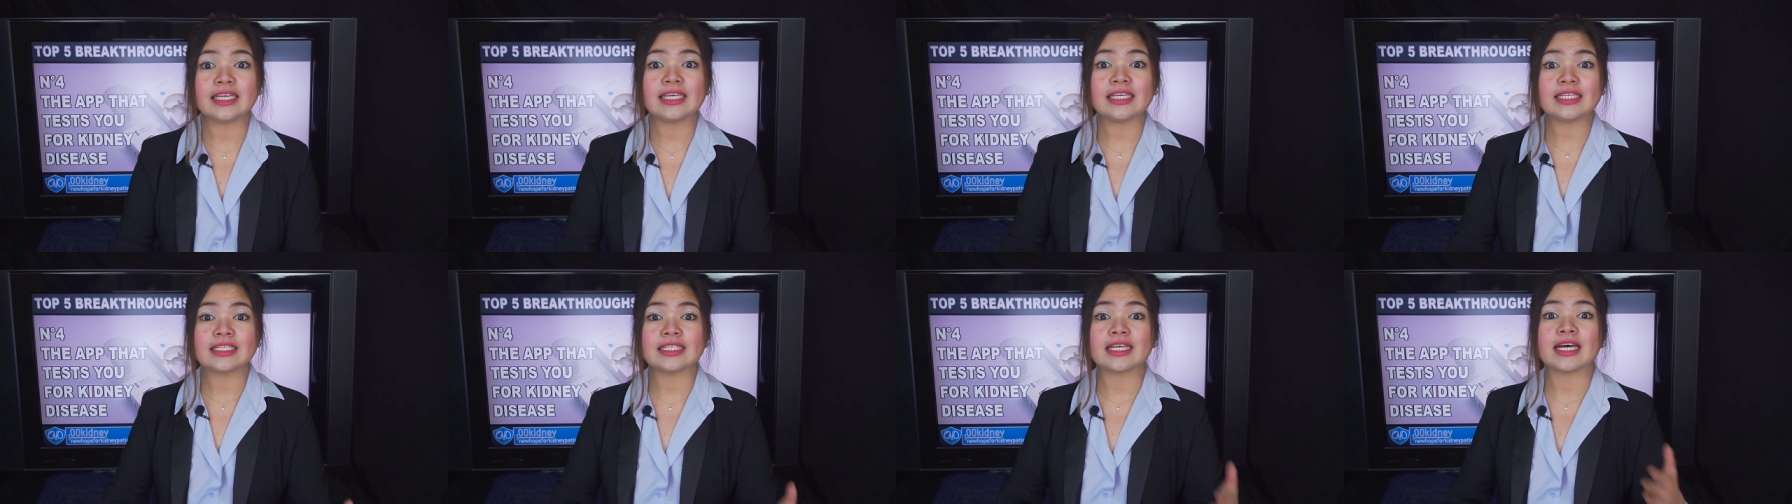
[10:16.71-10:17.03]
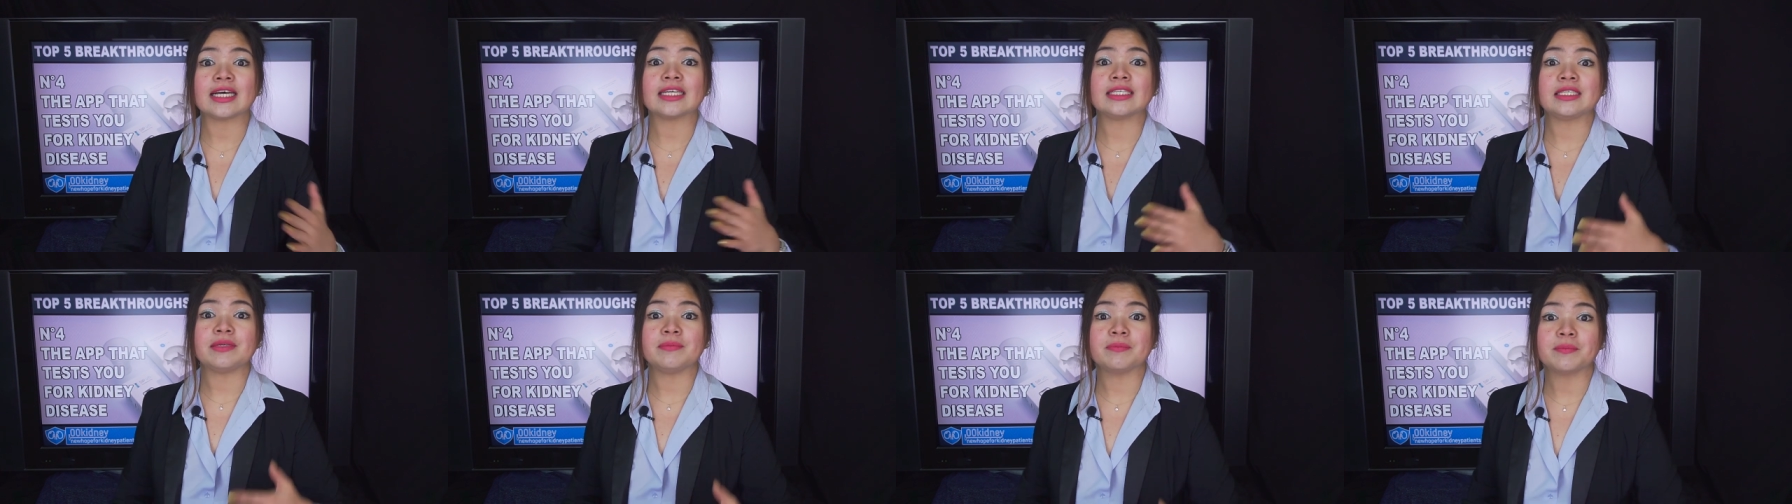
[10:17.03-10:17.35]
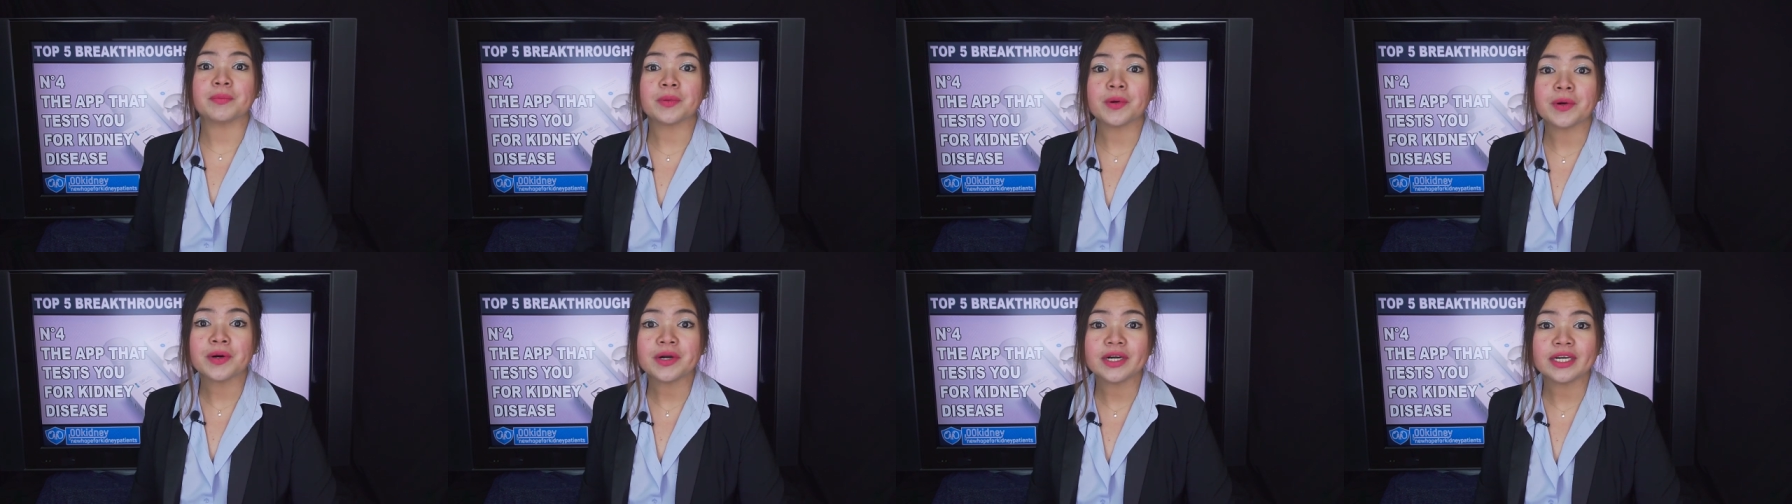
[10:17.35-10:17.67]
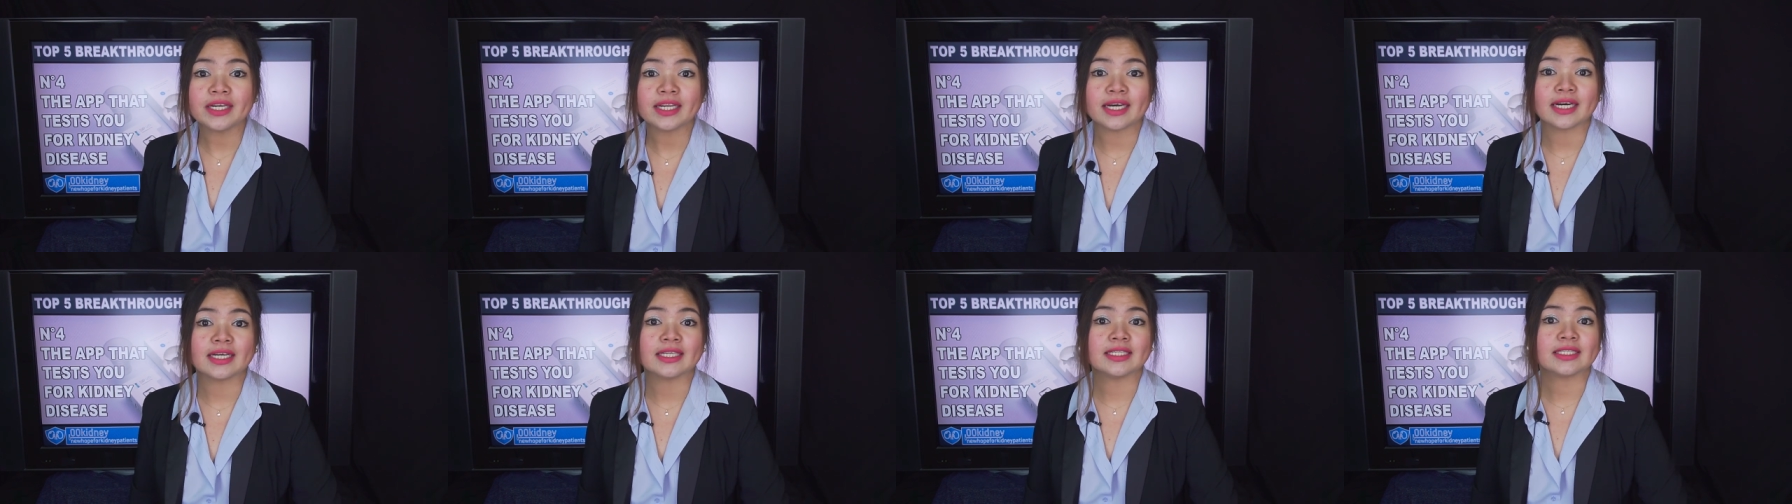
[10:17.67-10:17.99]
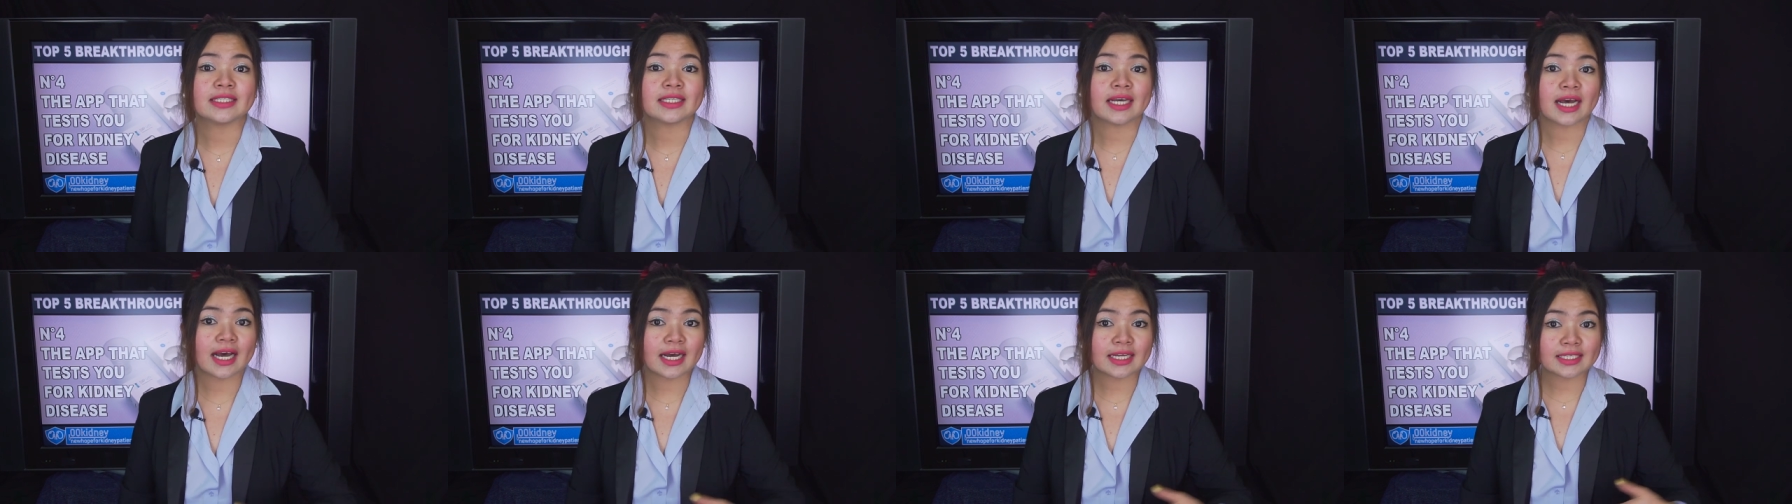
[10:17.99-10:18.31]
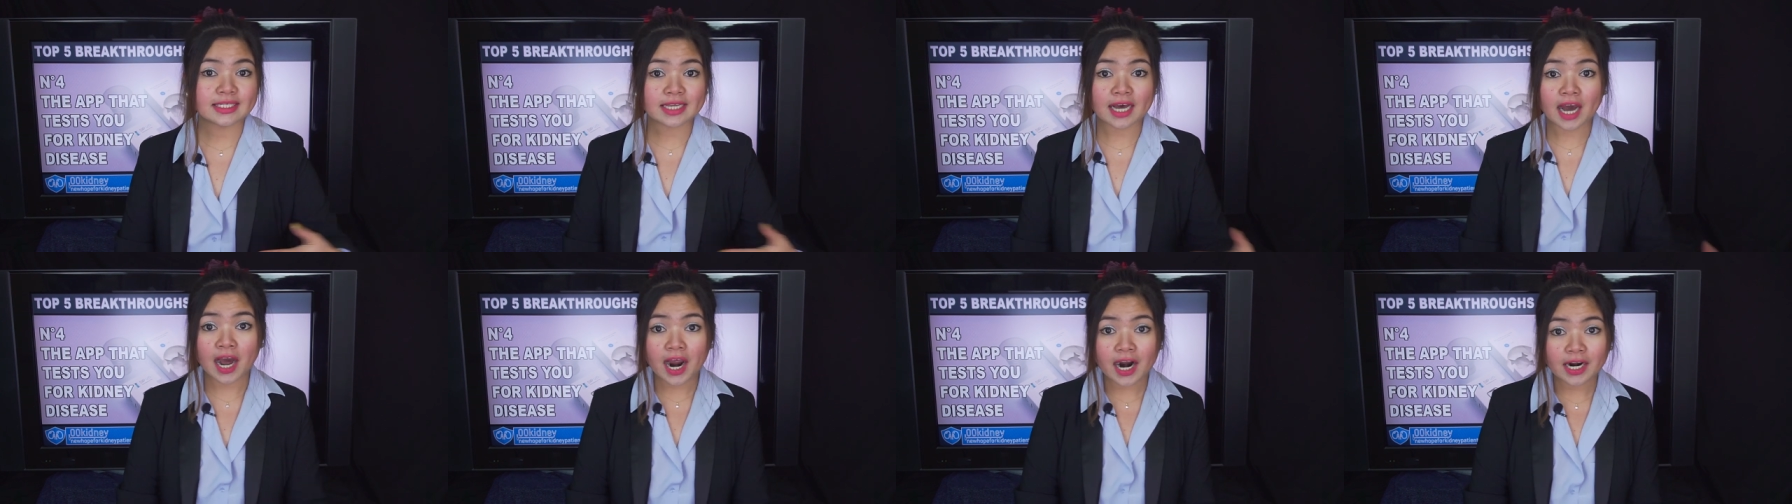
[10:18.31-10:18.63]
is as important
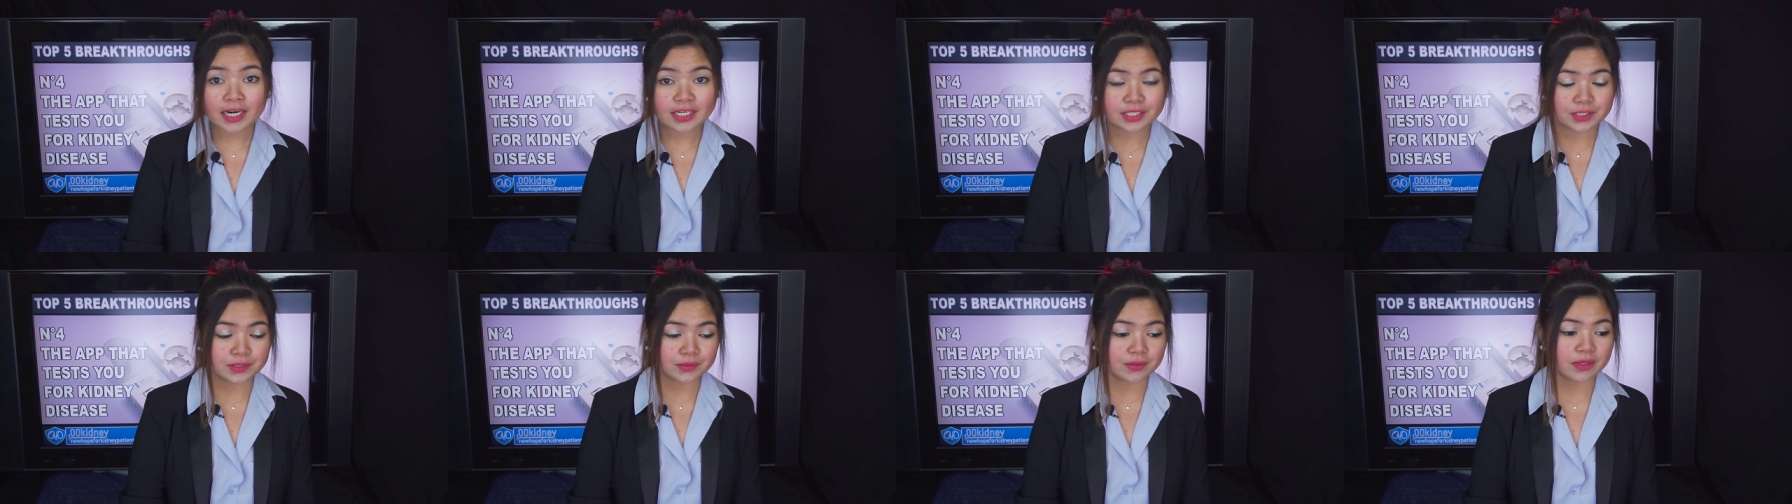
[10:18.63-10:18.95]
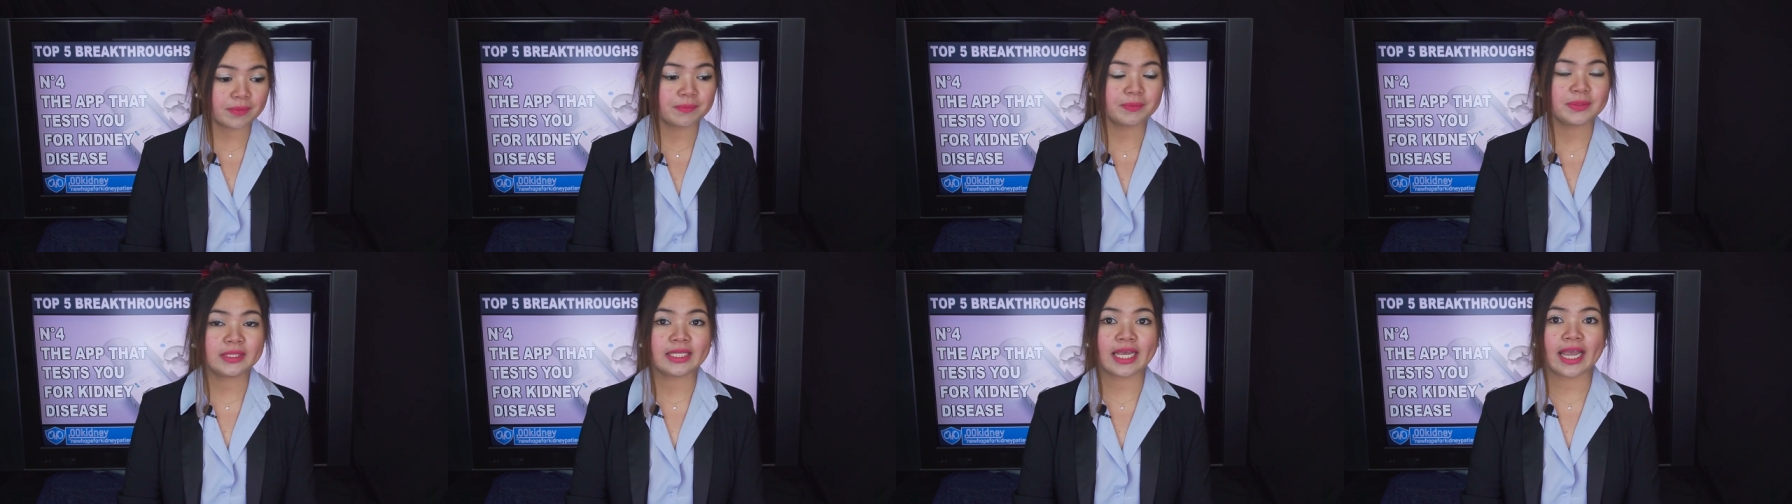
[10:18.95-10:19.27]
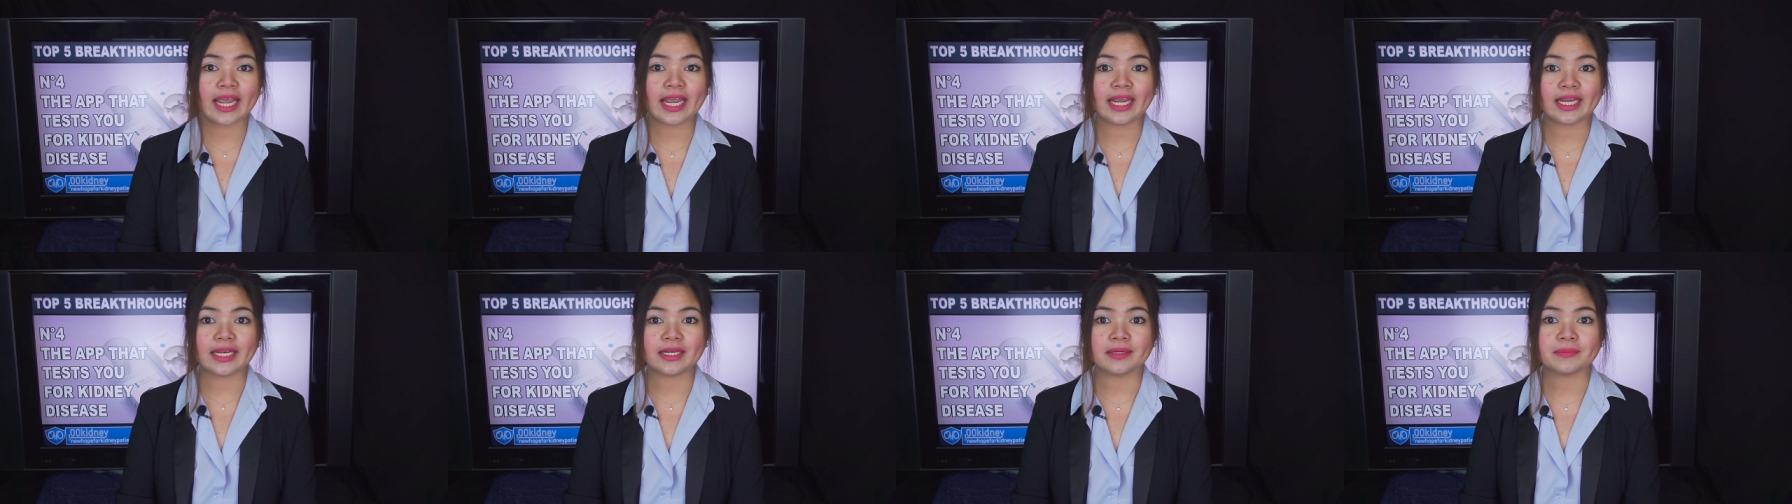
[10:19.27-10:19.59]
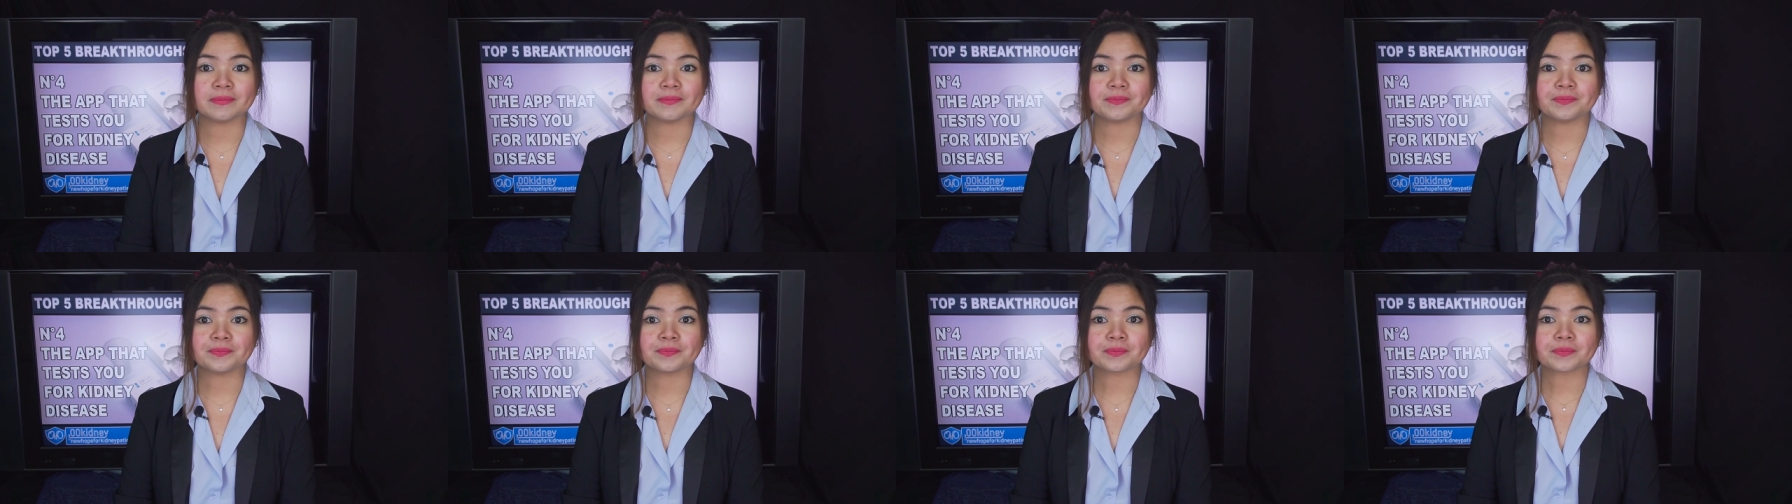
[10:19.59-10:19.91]
as hard to obtain